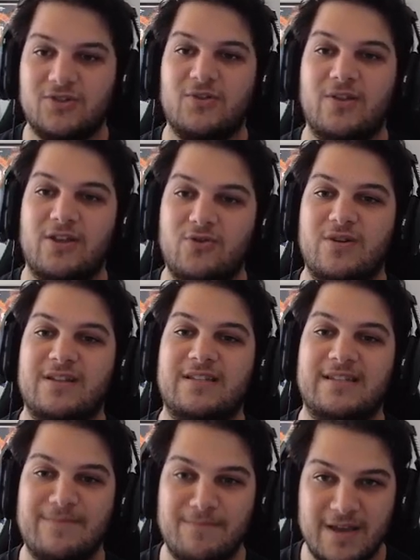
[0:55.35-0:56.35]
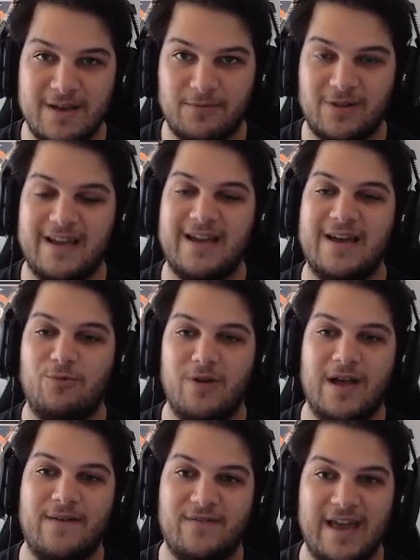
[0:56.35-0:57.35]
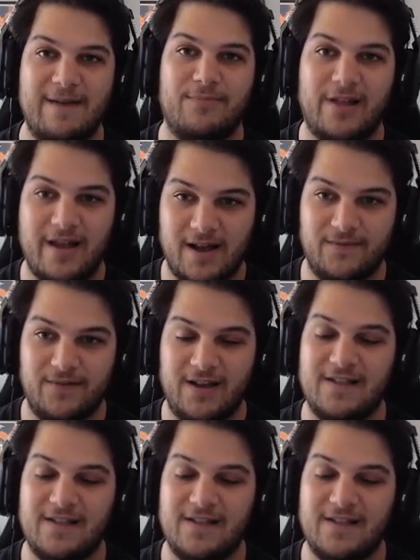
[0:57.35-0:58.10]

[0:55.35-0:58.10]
so that you can see me play it and we'll have gameplay of it.